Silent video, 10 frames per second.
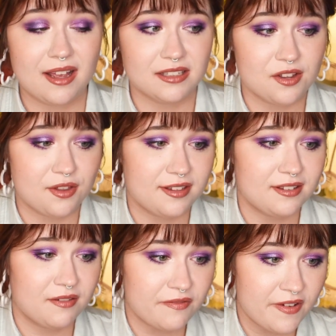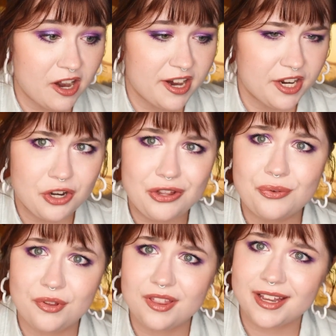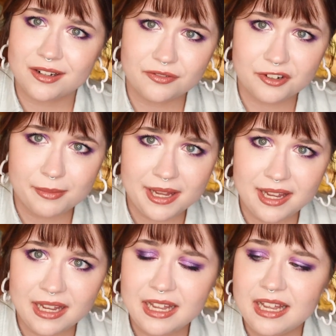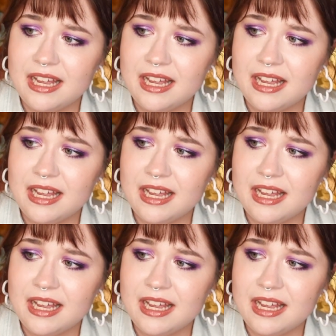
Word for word: And so this is a very new thing for me.